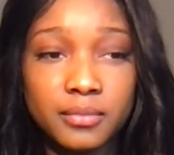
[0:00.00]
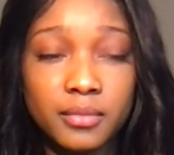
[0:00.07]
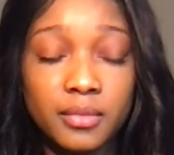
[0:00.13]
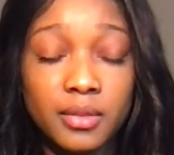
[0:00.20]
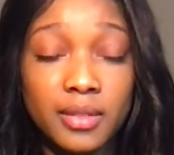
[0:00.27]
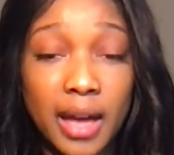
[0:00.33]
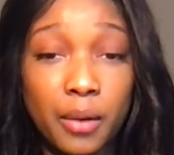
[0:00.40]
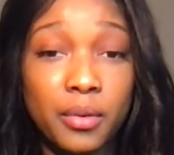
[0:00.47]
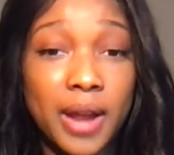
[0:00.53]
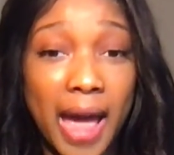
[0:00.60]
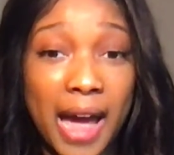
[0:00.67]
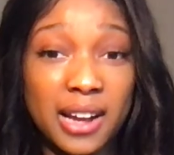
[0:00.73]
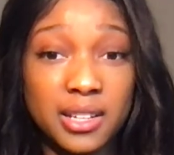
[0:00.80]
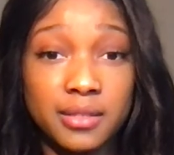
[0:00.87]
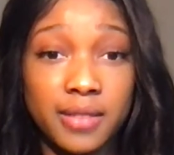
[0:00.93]
that would
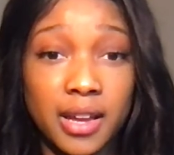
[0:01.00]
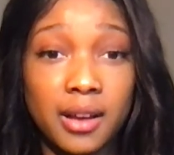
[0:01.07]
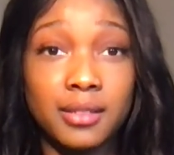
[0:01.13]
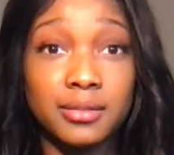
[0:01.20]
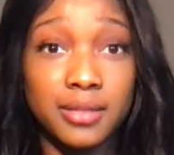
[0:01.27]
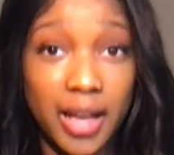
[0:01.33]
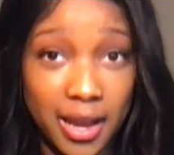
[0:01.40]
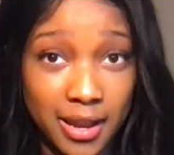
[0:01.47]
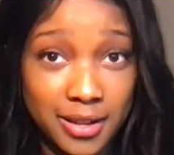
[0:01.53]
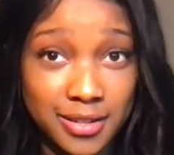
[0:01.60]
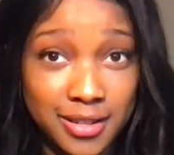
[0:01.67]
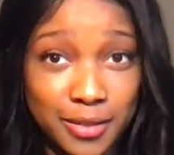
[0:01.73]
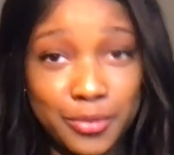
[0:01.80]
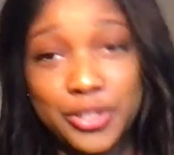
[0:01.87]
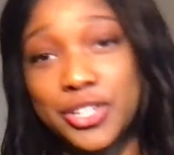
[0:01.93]
activate a light
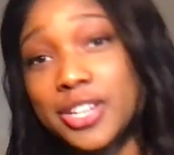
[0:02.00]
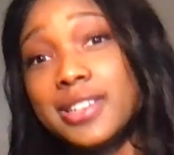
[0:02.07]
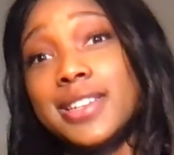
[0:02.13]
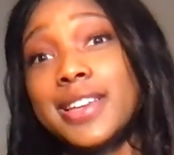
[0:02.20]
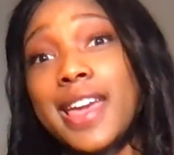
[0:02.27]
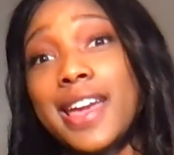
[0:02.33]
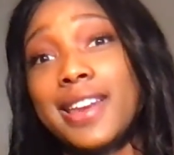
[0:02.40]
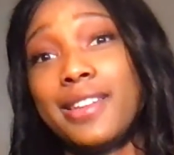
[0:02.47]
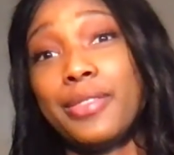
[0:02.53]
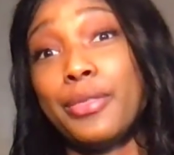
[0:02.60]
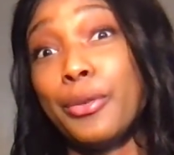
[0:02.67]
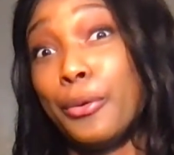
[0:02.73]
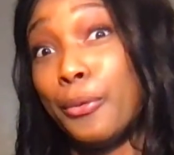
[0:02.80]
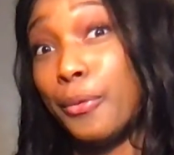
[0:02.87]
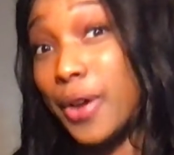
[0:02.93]
which indicated
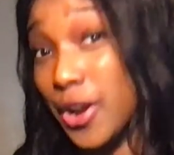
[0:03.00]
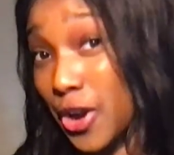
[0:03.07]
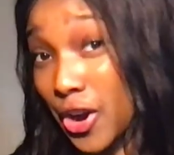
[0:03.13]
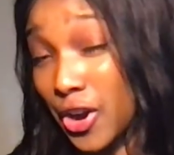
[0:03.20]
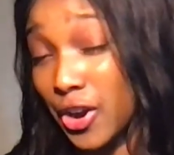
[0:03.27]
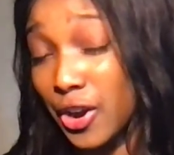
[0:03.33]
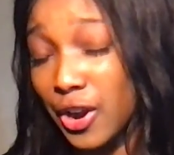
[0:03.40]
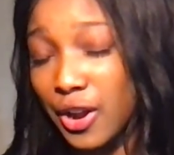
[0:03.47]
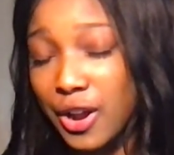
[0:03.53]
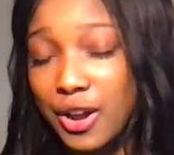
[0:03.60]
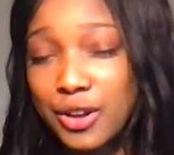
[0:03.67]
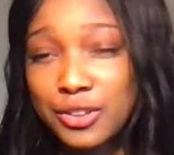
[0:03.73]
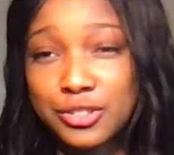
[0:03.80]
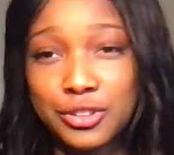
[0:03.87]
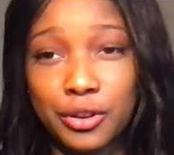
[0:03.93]
the winner.
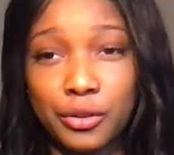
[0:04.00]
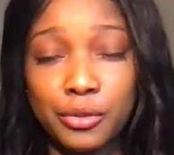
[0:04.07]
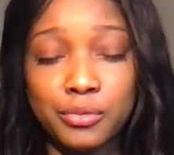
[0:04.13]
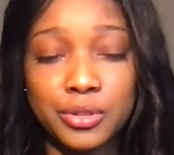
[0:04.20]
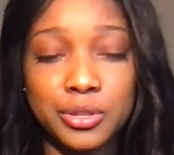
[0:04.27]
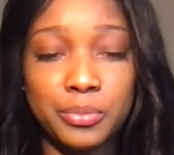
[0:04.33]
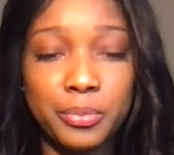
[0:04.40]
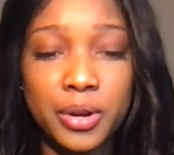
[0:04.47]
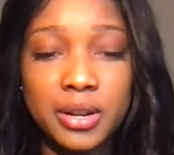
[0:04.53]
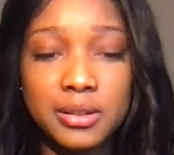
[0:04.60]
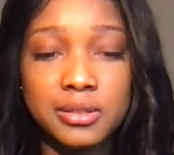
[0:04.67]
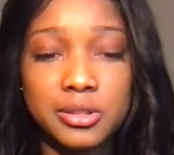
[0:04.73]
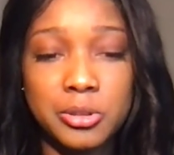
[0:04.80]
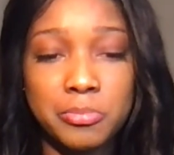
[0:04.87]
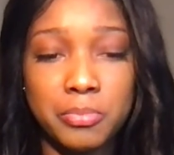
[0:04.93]
So it was a pretty
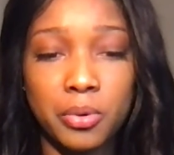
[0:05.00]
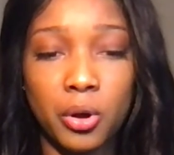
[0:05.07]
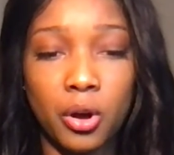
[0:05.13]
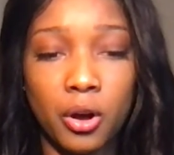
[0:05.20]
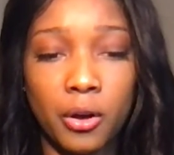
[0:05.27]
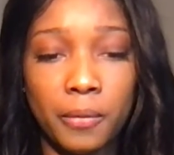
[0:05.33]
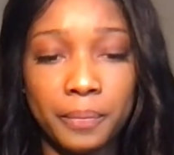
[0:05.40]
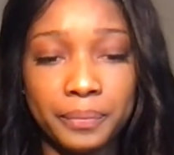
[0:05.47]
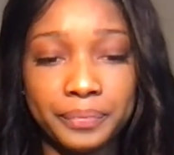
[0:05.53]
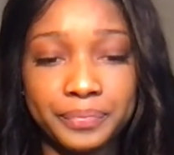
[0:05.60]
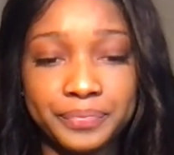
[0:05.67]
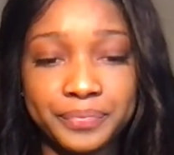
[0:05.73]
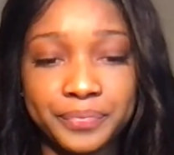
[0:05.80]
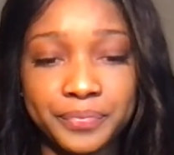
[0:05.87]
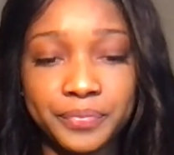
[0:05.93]
simple
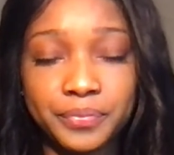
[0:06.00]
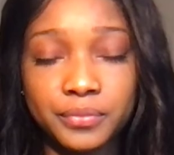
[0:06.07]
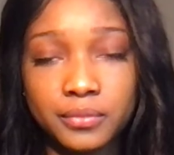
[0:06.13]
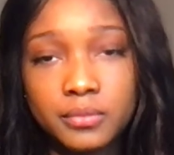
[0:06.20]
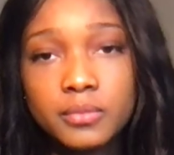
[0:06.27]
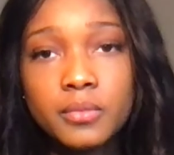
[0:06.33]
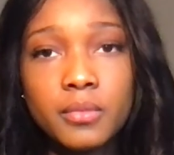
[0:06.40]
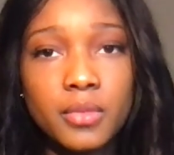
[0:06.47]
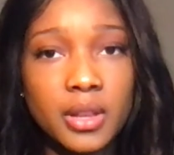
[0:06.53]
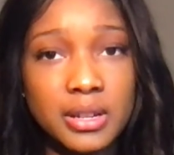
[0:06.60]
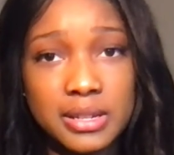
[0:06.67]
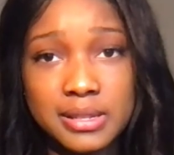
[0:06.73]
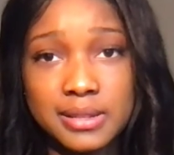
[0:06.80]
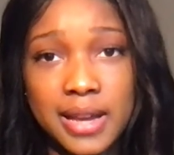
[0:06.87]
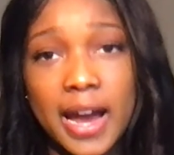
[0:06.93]

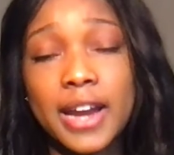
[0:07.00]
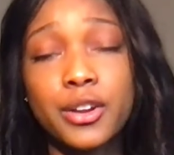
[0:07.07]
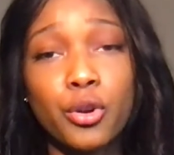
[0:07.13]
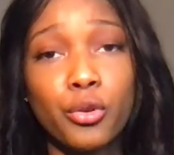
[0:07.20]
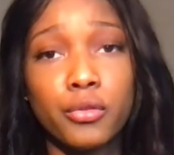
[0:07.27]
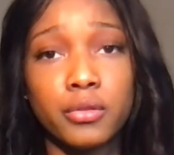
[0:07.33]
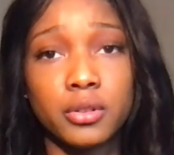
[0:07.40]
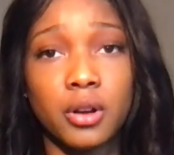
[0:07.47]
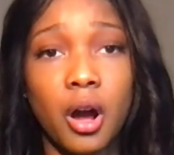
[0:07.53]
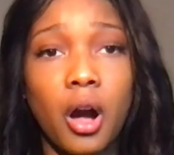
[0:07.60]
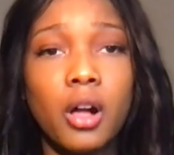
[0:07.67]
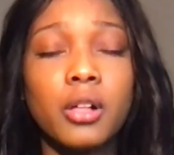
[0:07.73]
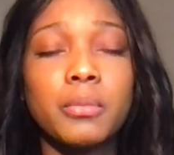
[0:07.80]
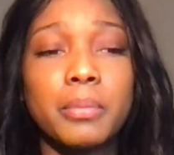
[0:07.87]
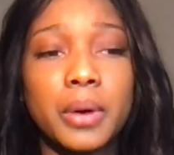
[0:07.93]
design
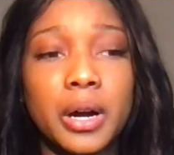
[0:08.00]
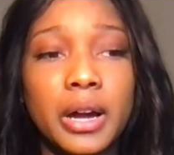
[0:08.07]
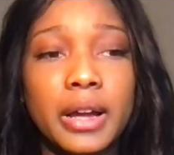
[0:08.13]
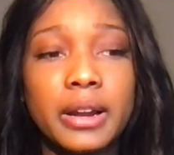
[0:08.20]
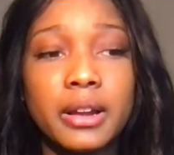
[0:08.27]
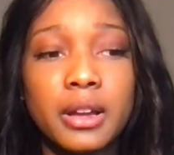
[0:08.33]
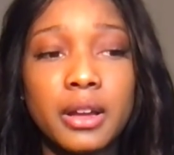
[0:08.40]
overall, but